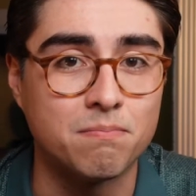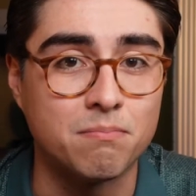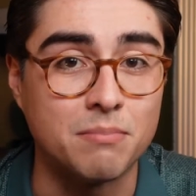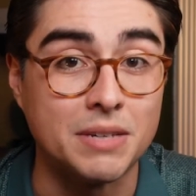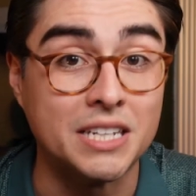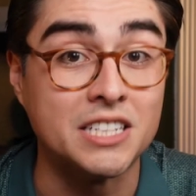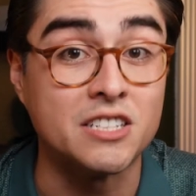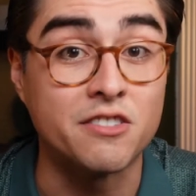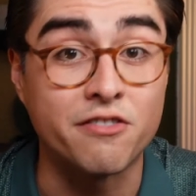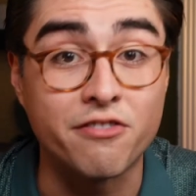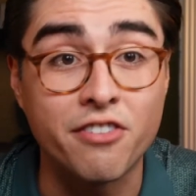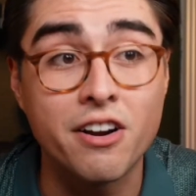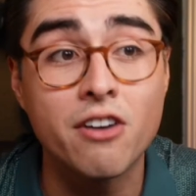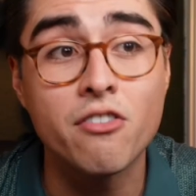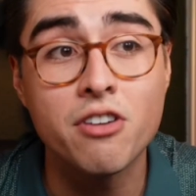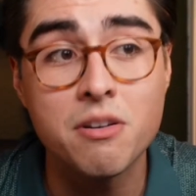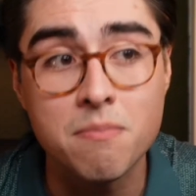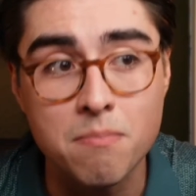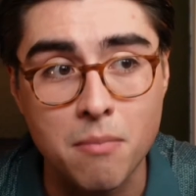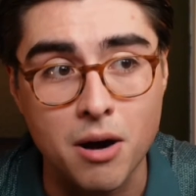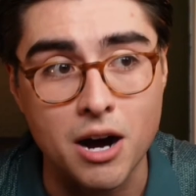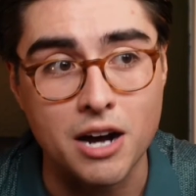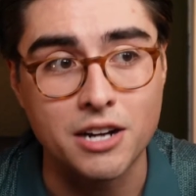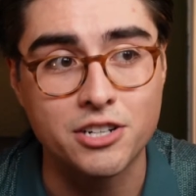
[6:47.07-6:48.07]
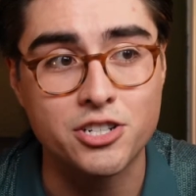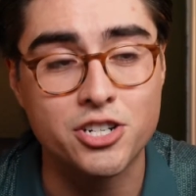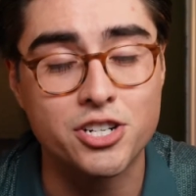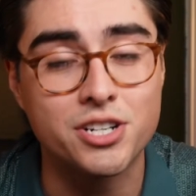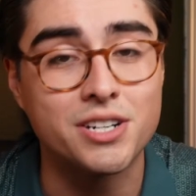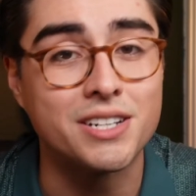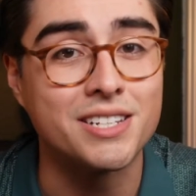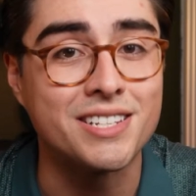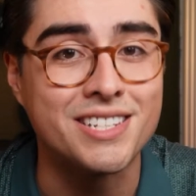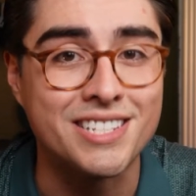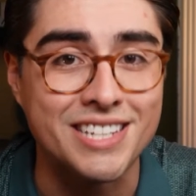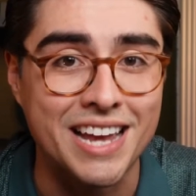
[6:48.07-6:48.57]
It's very much
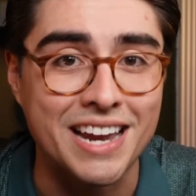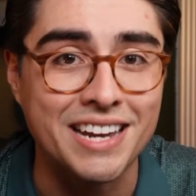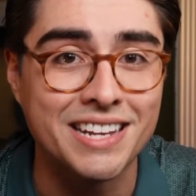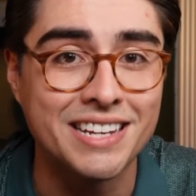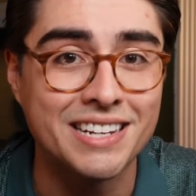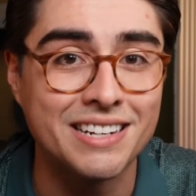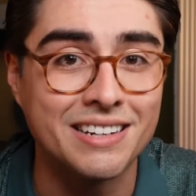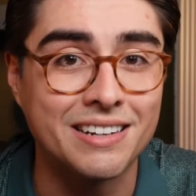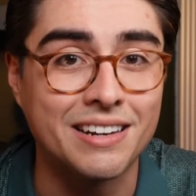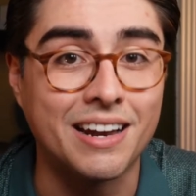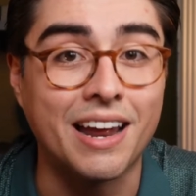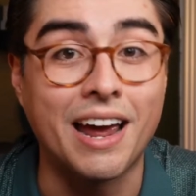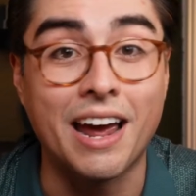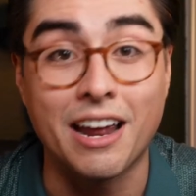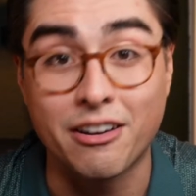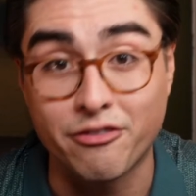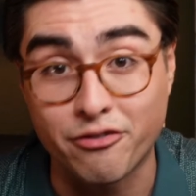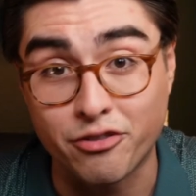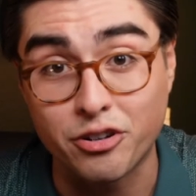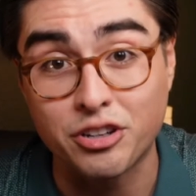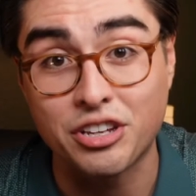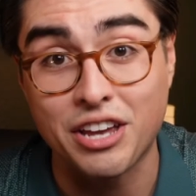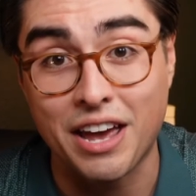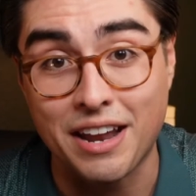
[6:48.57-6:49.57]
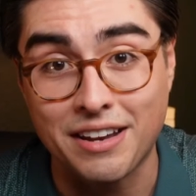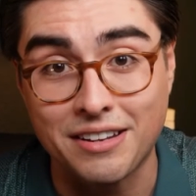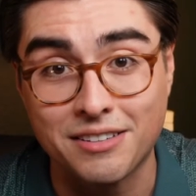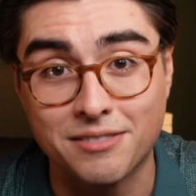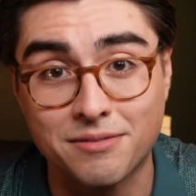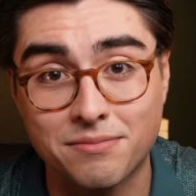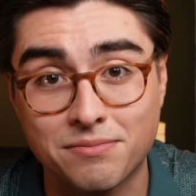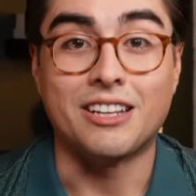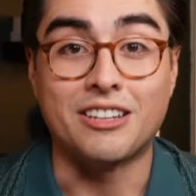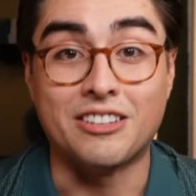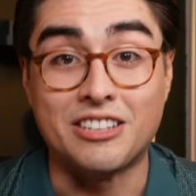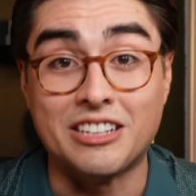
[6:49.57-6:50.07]
set it and forget it.
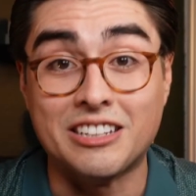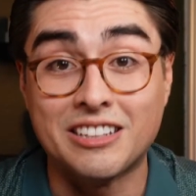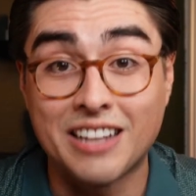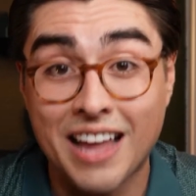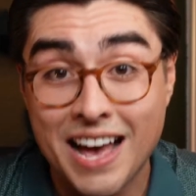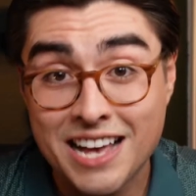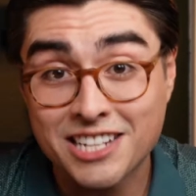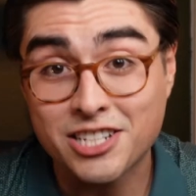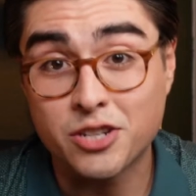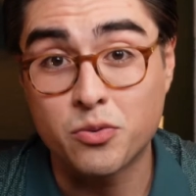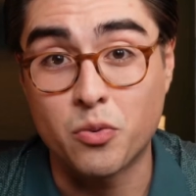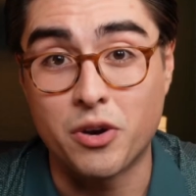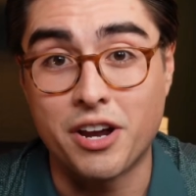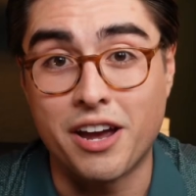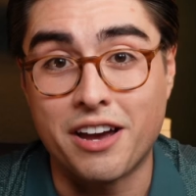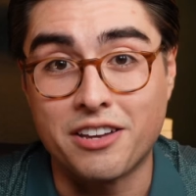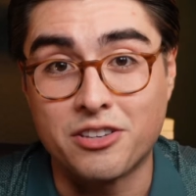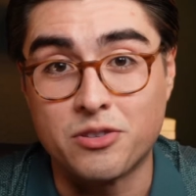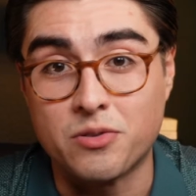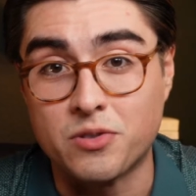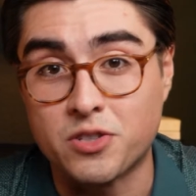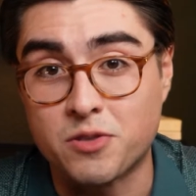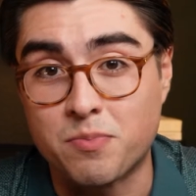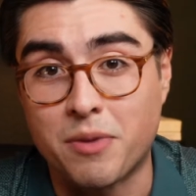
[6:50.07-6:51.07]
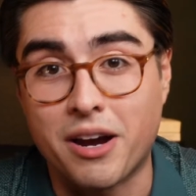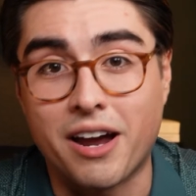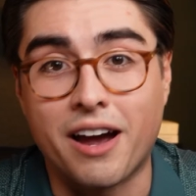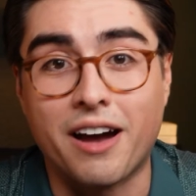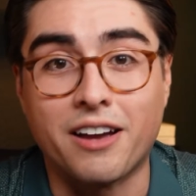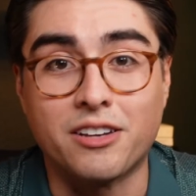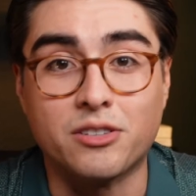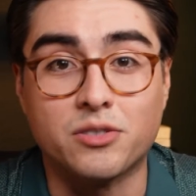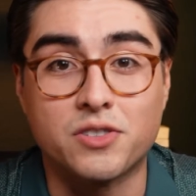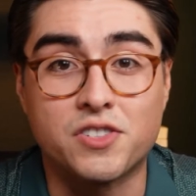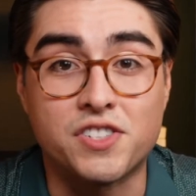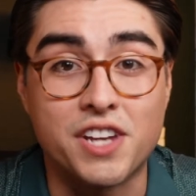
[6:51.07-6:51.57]
The last way I use my
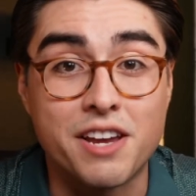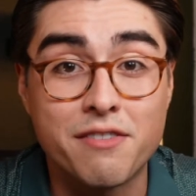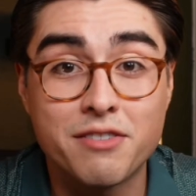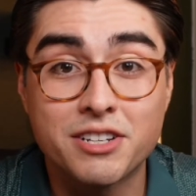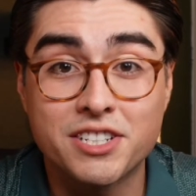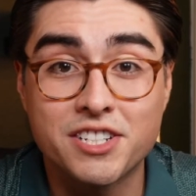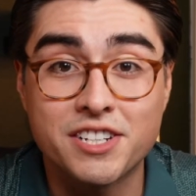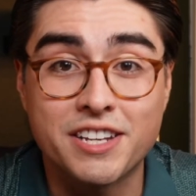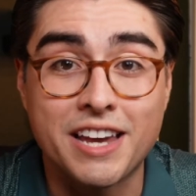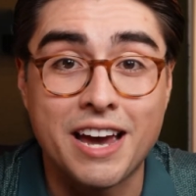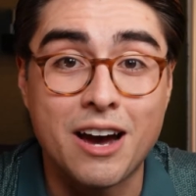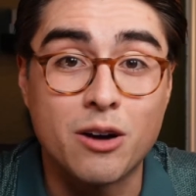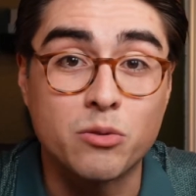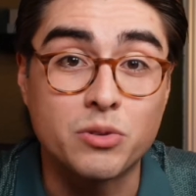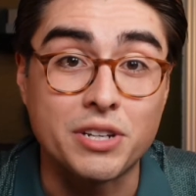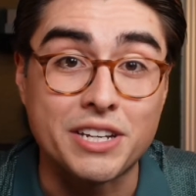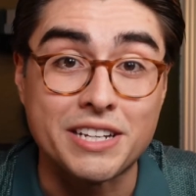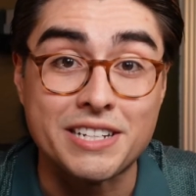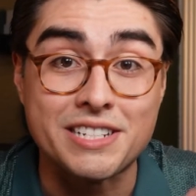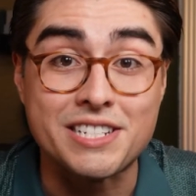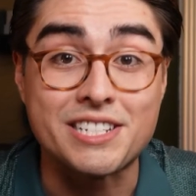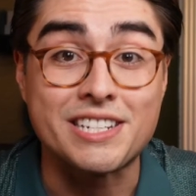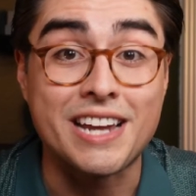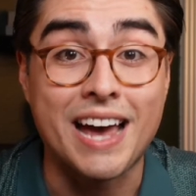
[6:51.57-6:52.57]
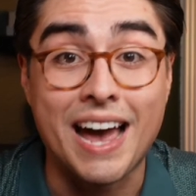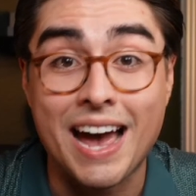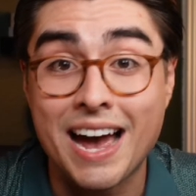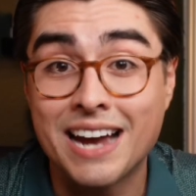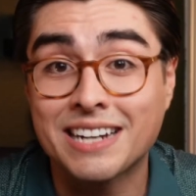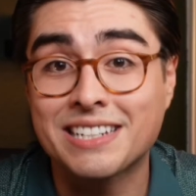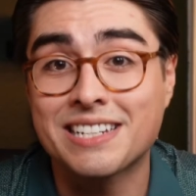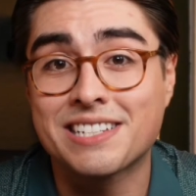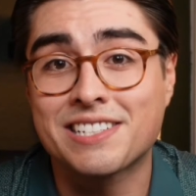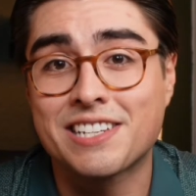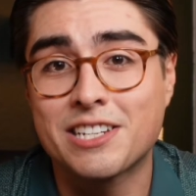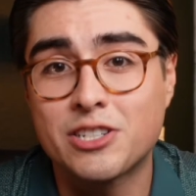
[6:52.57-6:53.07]
high-yield savings account is to
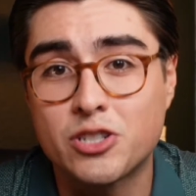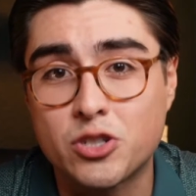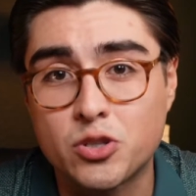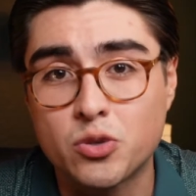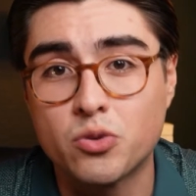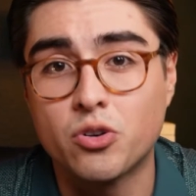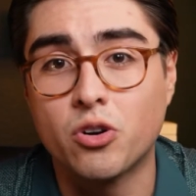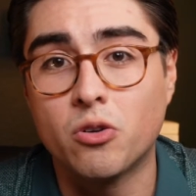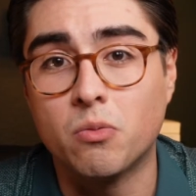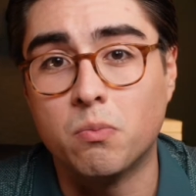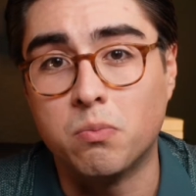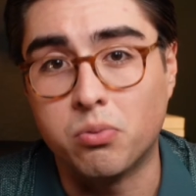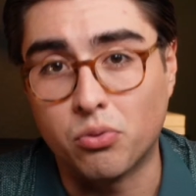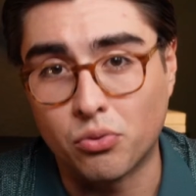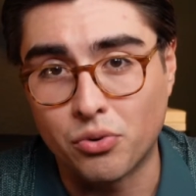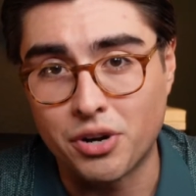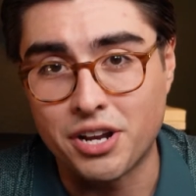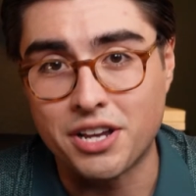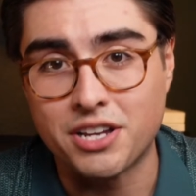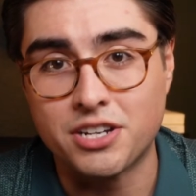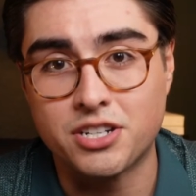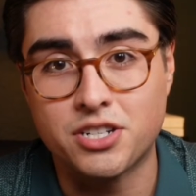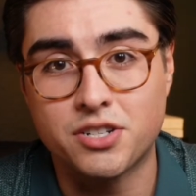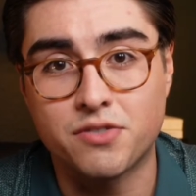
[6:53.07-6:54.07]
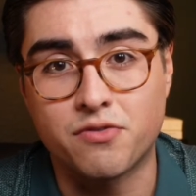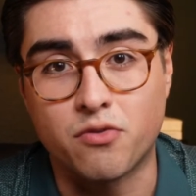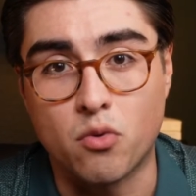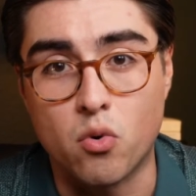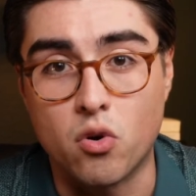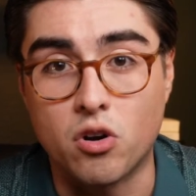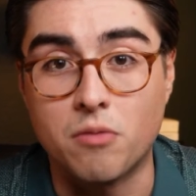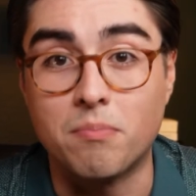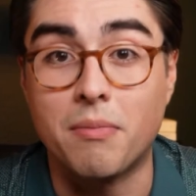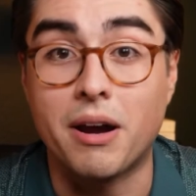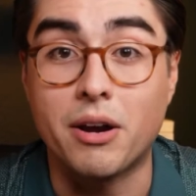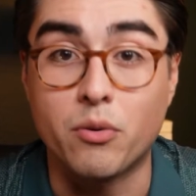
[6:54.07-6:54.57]
act as a pseudo bridge
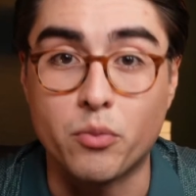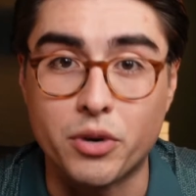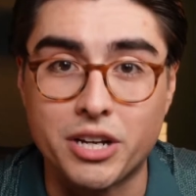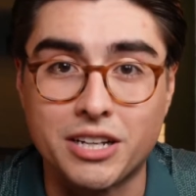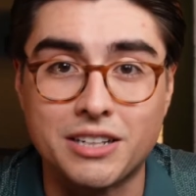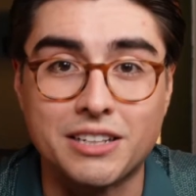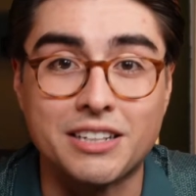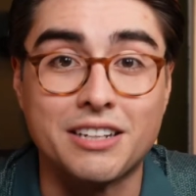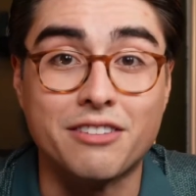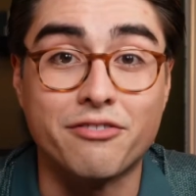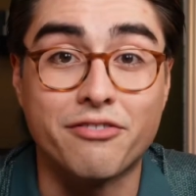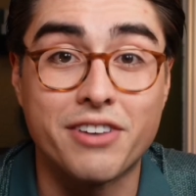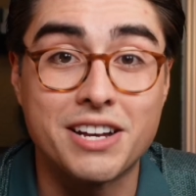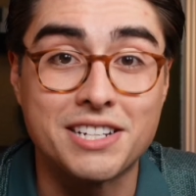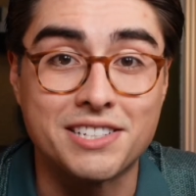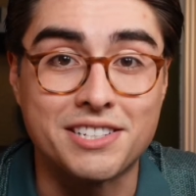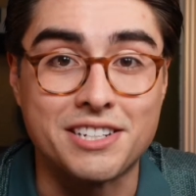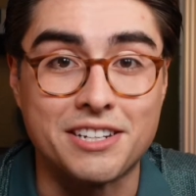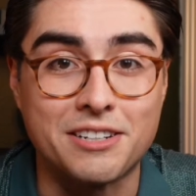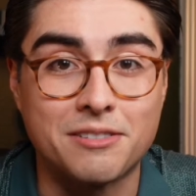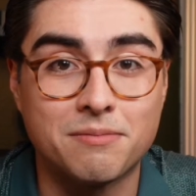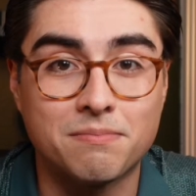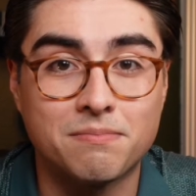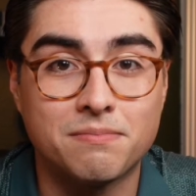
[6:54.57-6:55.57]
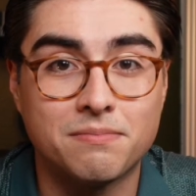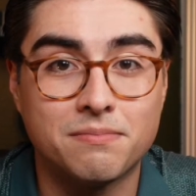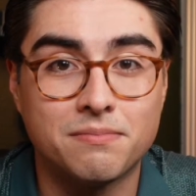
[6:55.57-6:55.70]
for my weekly investing.